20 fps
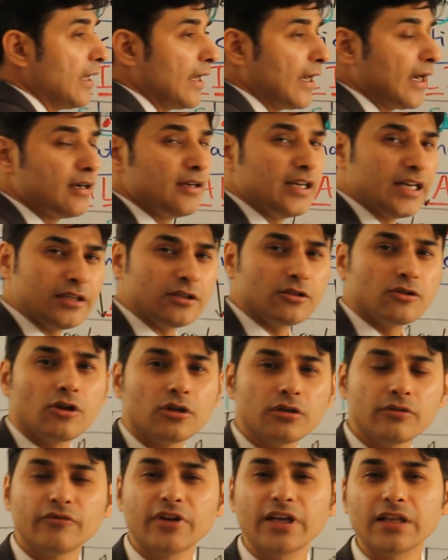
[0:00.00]
and later
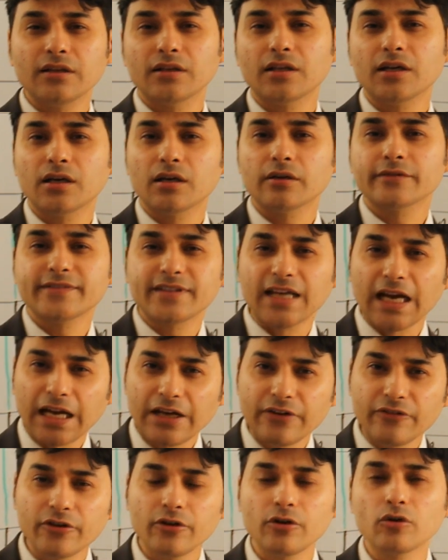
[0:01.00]
on when the
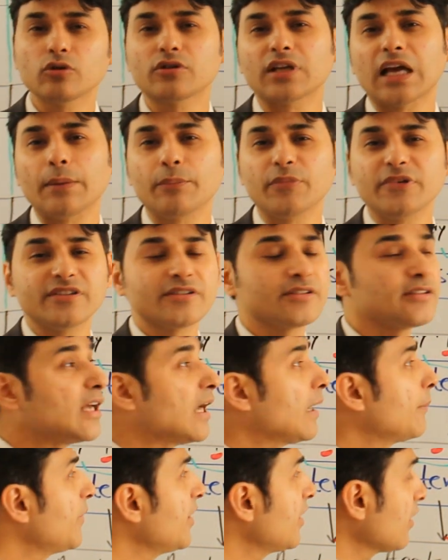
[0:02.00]
secondary growth happens,
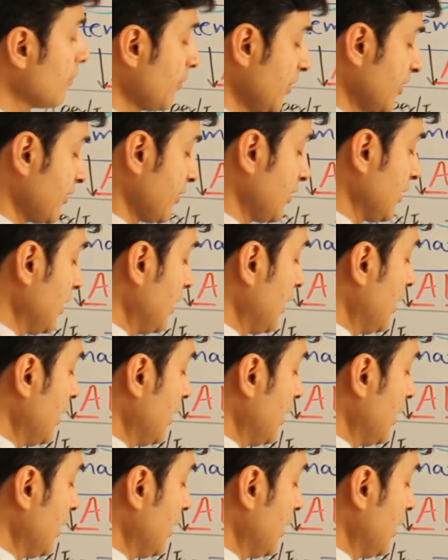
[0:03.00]
the epidermis,